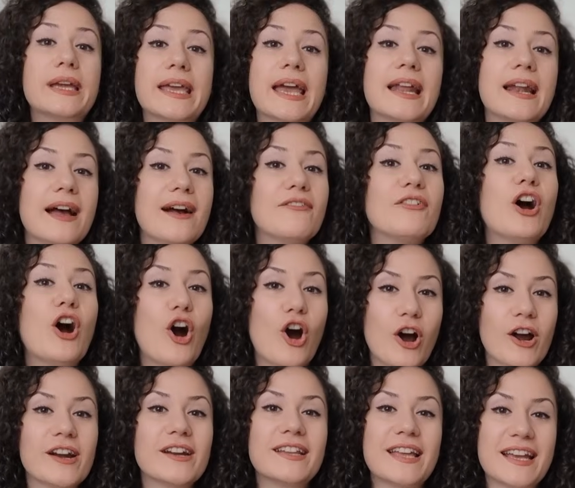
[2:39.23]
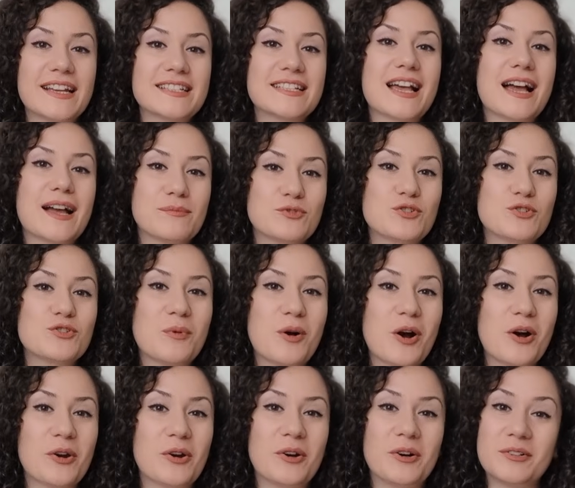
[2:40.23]
can have a hard exam
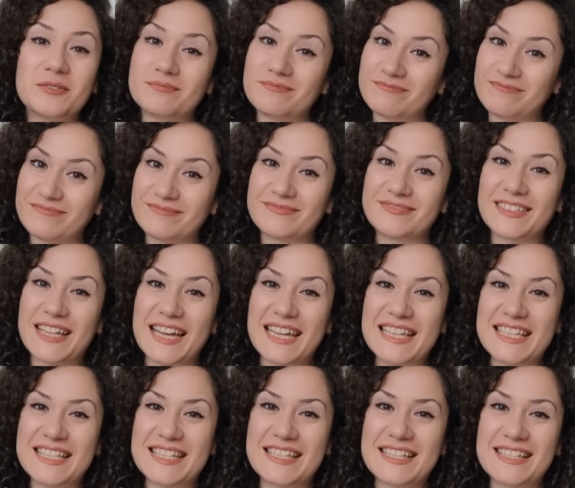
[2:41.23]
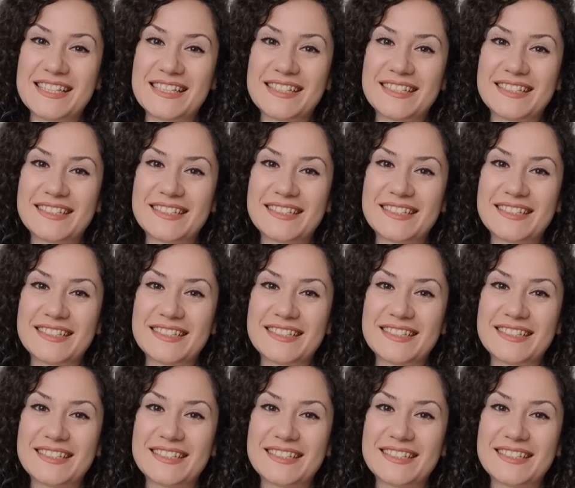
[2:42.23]
tomorrow. Nice.